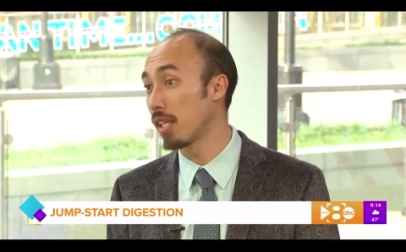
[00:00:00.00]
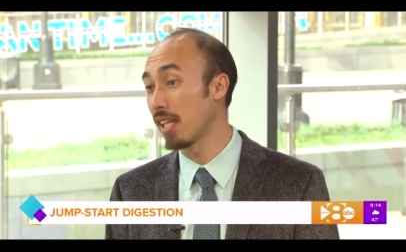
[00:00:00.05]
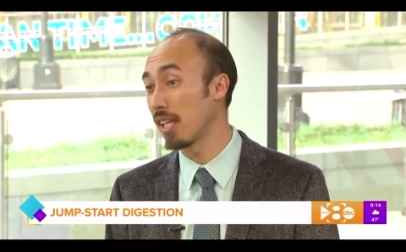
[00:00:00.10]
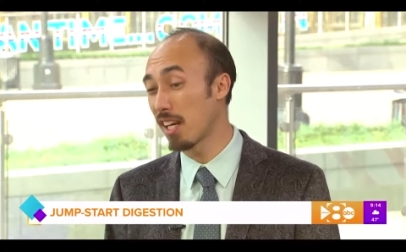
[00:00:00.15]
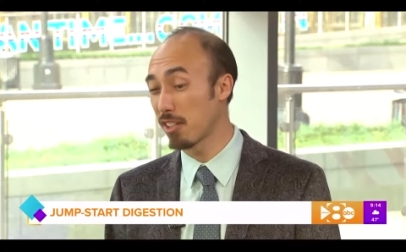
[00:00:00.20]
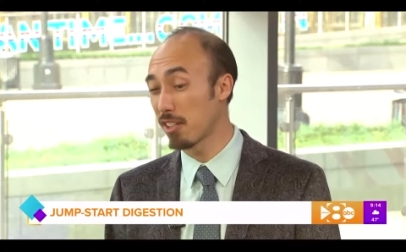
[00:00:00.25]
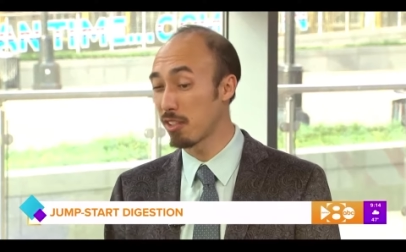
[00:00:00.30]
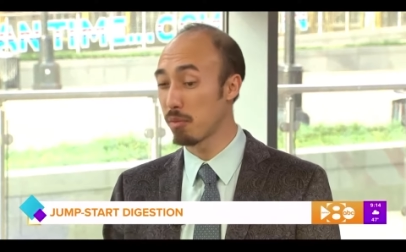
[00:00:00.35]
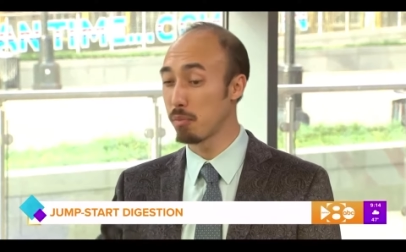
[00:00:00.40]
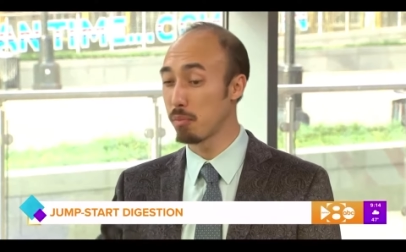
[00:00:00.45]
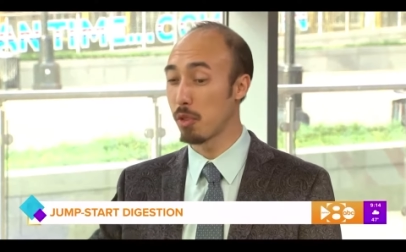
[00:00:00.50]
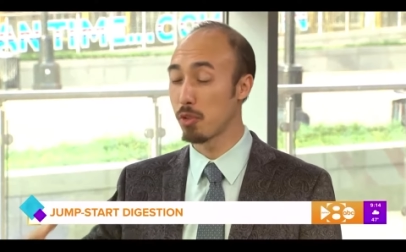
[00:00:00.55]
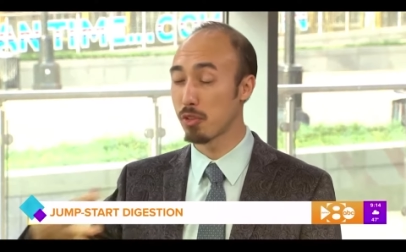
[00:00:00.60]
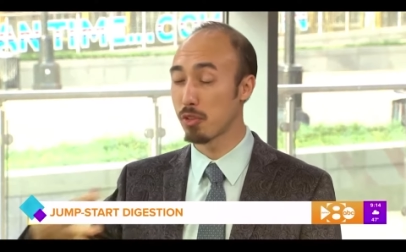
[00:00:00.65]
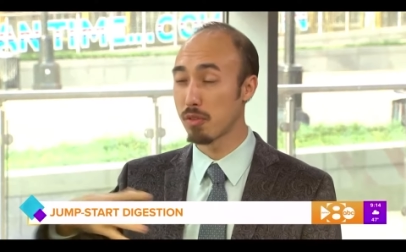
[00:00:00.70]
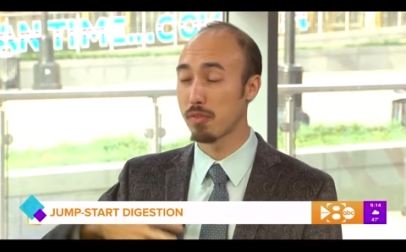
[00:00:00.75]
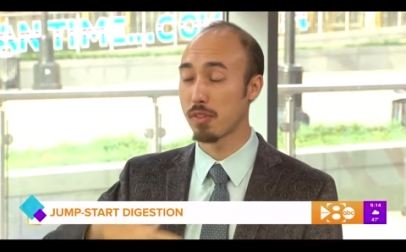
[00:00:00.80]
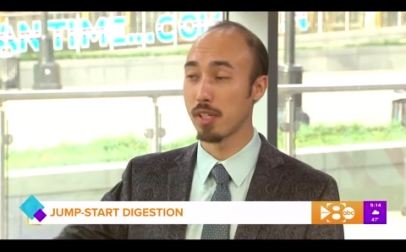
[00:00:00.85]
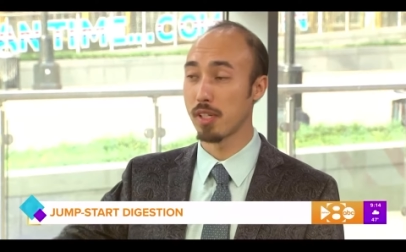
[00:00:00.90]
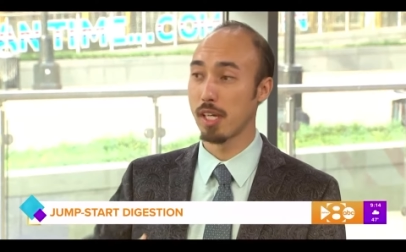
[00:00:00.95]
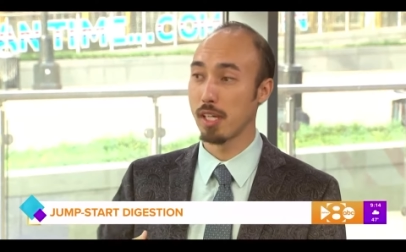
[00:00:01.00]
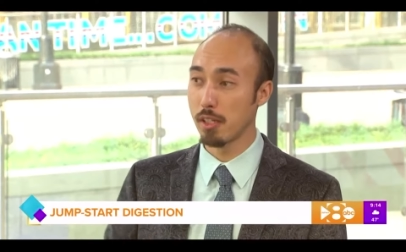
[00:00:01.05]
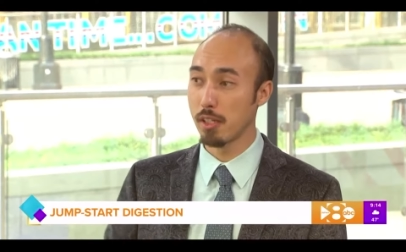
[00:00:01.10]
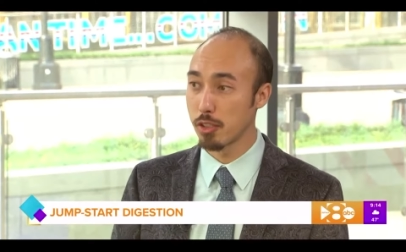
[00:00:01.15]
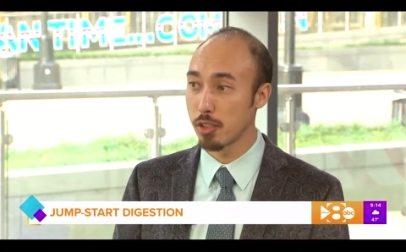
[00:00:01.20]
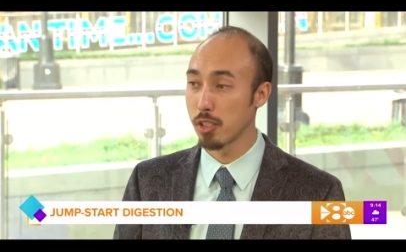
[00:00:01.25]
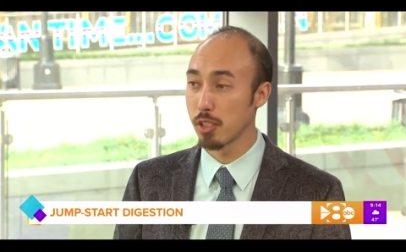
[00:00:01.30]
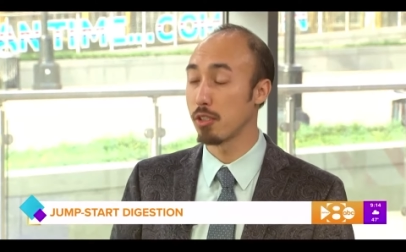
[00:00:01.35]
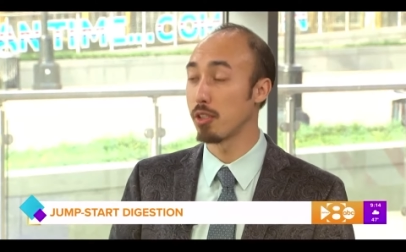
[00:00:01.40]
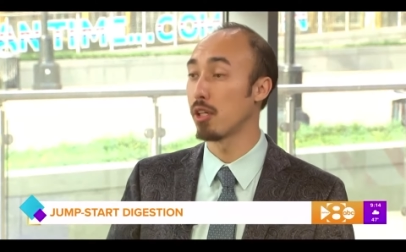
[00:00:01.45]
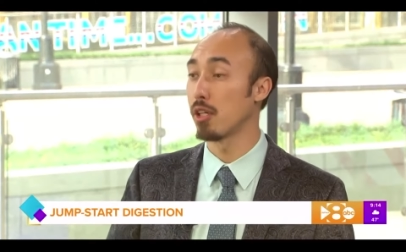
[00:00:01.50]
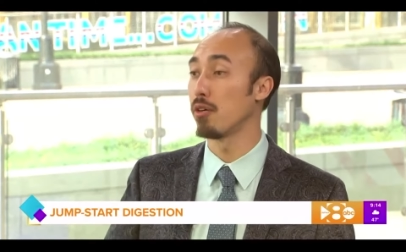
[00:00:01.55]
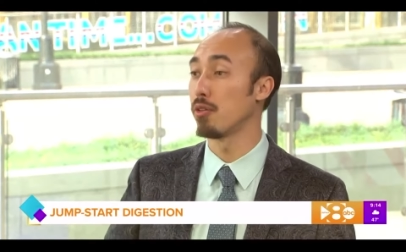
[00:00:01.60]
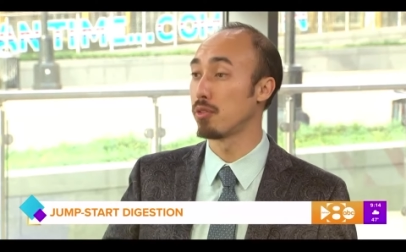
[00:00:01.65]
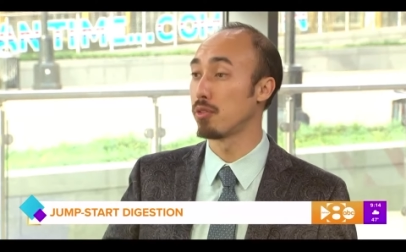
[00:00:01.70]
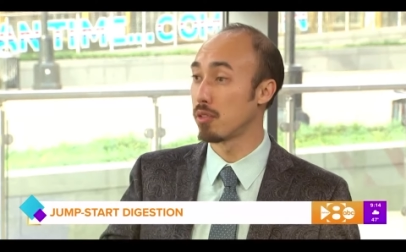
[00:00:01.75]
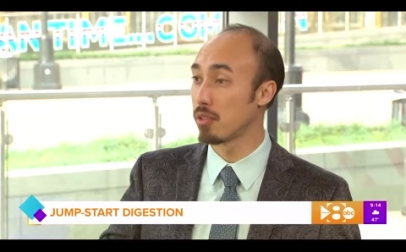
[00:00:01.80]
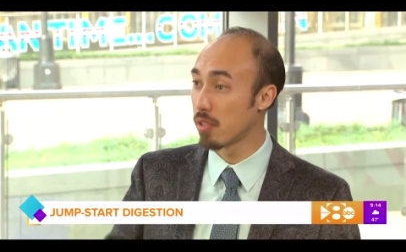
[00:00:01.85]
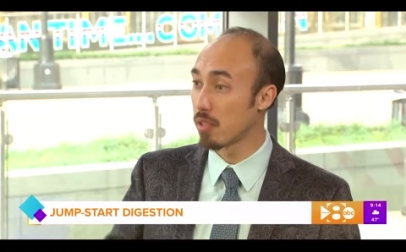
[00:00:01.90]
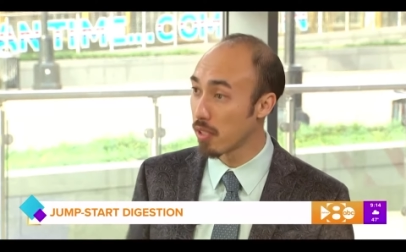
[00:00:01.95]
And actually, most of our energy
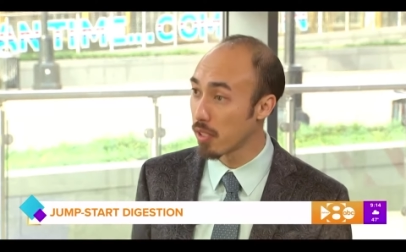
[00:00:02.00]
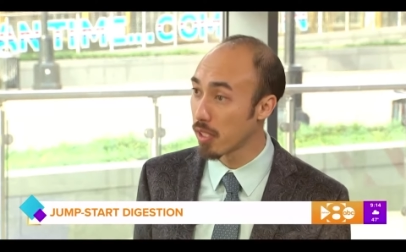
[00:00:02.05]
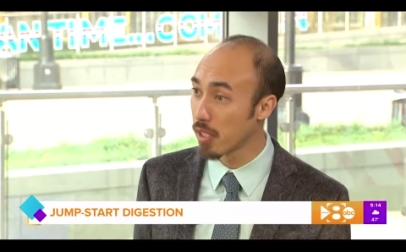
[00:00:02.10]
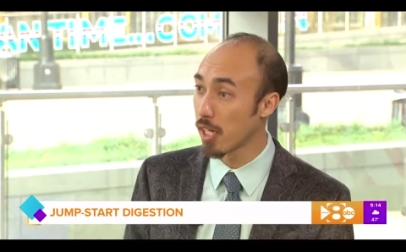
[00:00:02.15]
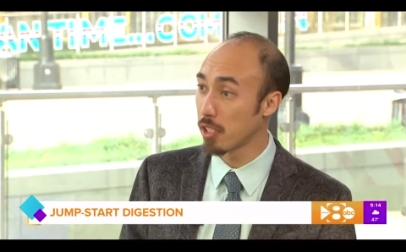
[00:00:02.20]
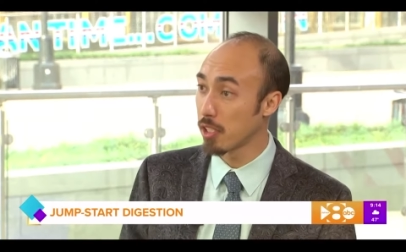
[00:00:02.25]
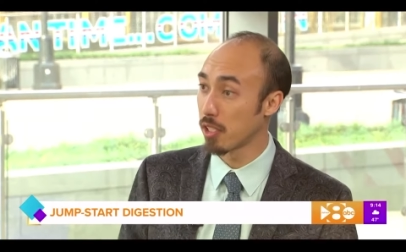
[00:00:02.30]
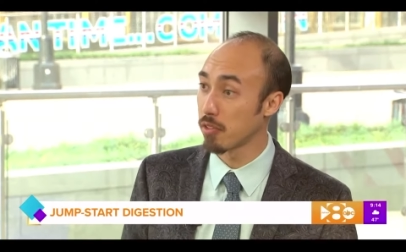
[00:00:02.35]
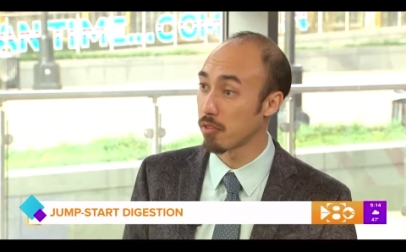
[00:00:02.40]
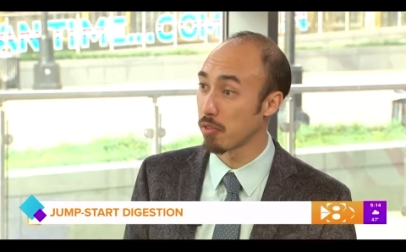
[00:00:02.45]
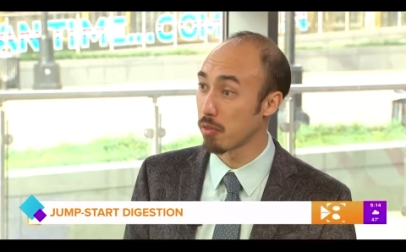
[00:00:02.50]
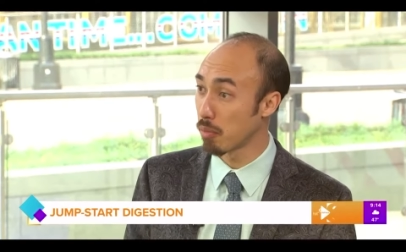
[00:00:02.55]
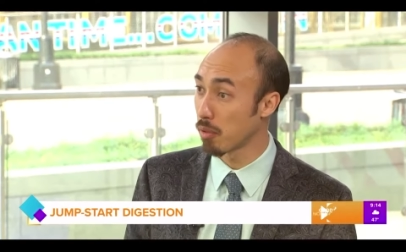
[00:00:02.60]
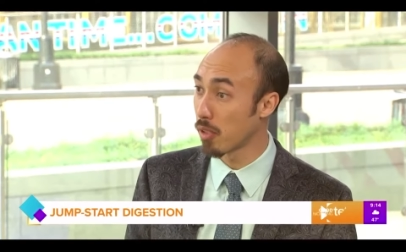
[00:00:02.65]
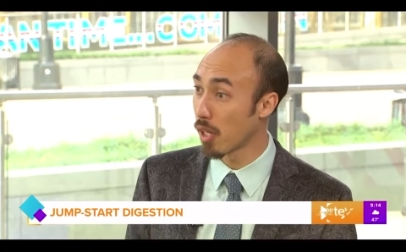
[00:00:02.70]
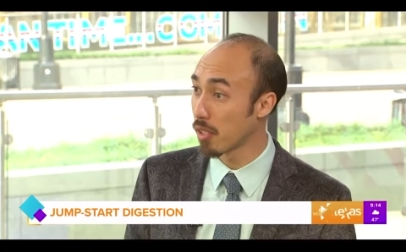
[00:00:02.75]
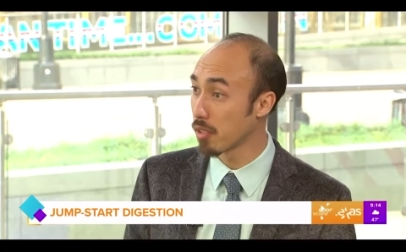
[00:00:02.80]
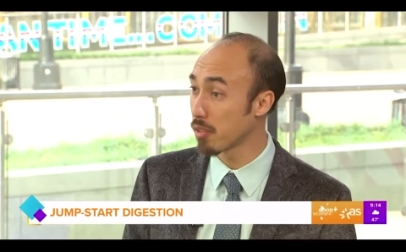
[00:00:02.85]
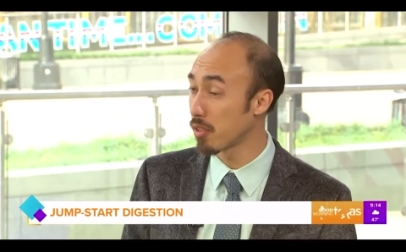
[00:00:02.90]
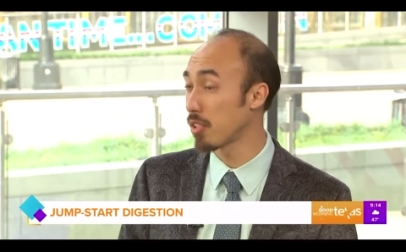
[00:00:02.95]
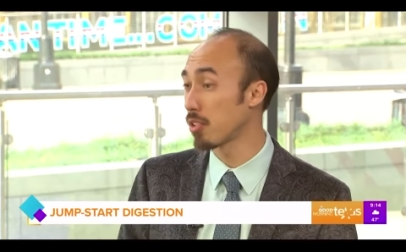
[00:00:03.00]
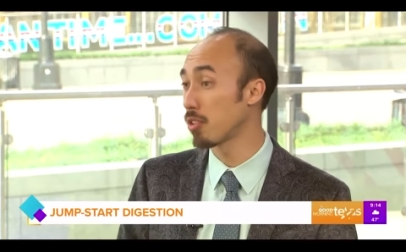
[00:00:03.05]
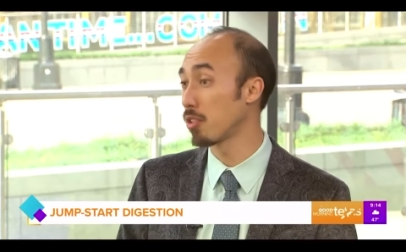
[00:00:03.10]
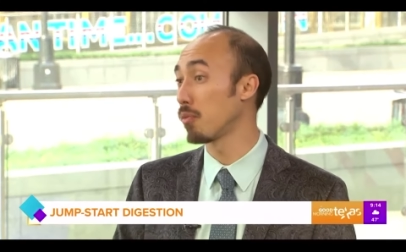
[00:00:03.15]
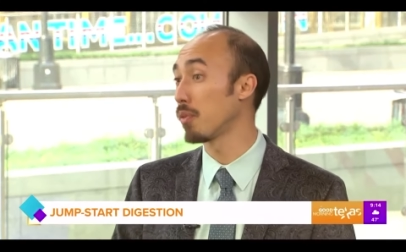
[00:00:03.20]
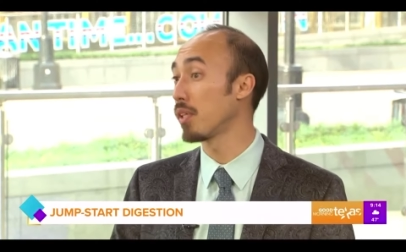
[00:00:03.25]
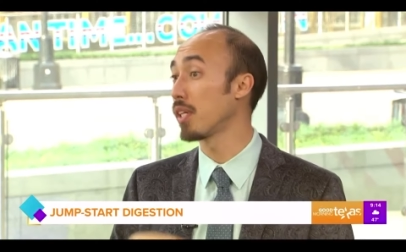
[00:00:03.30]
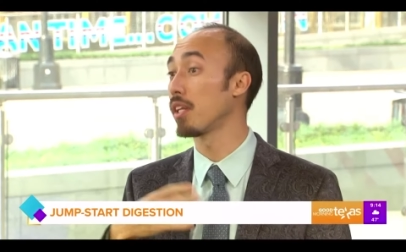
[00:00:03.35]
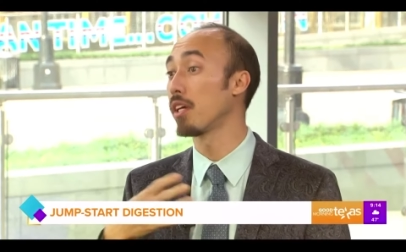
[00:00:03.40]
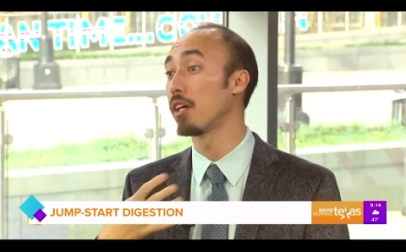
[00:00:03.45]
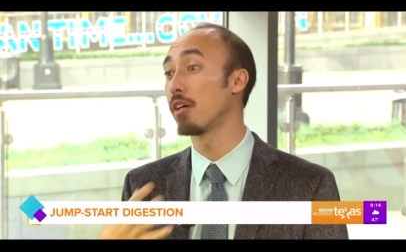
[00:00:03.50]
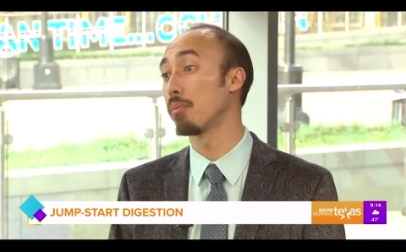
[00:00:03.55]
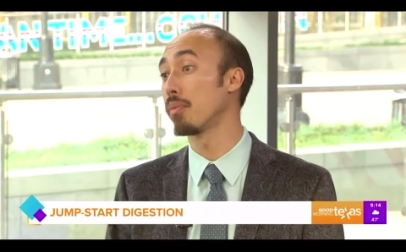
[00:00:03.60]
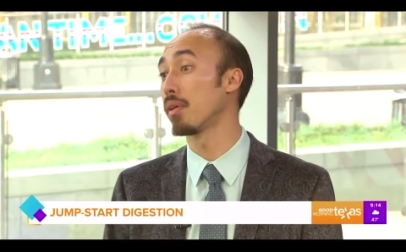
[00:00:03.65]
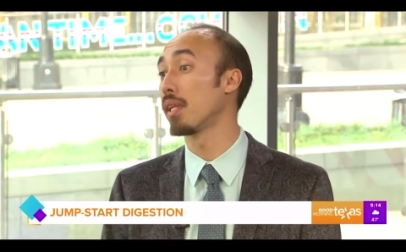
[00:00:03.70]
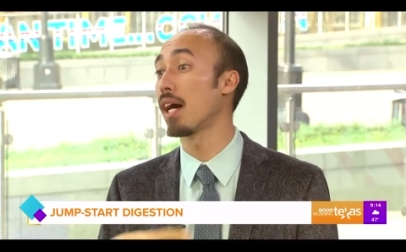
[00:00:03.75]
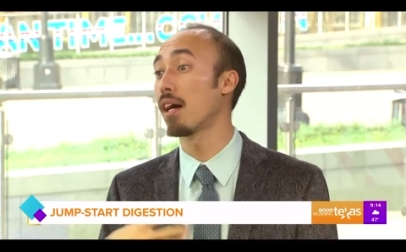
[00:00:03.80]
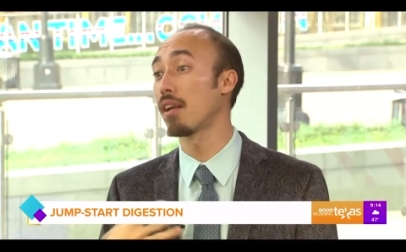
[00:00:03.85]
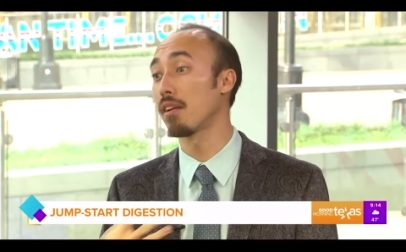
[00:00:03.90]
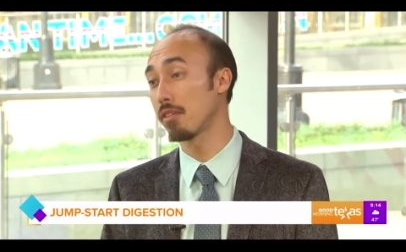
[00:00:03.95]
goes into the digestive process, so we can help
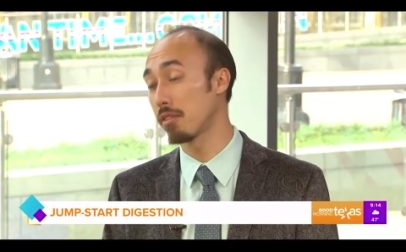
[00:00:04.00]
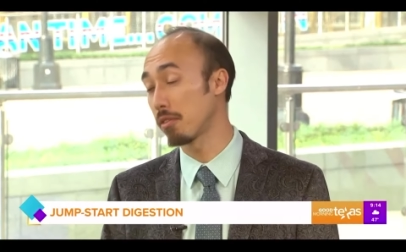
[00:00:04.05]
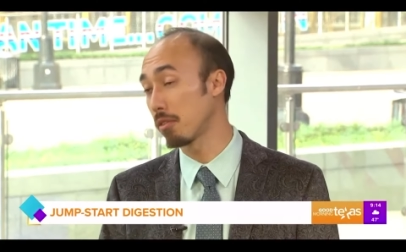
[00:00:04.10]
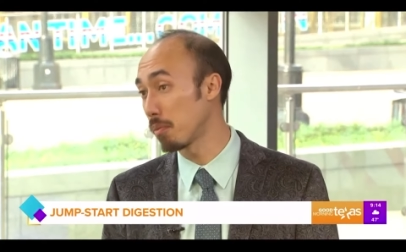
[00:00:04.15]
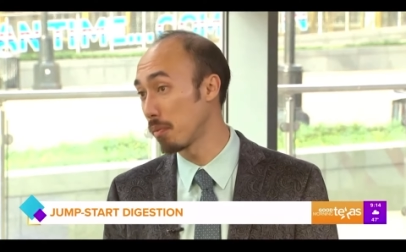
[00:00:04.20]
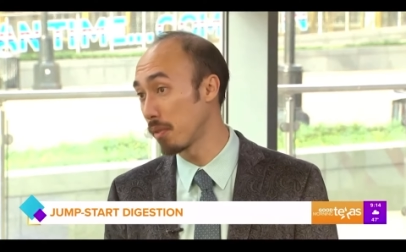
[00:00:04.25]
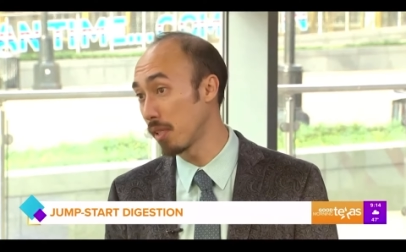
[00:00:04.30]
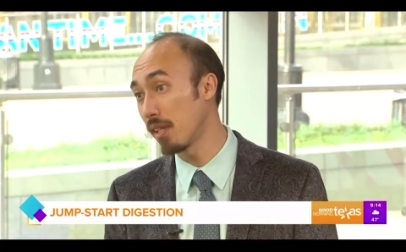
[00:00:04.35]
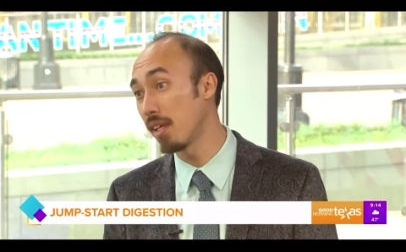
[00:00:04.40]
it out a little bit.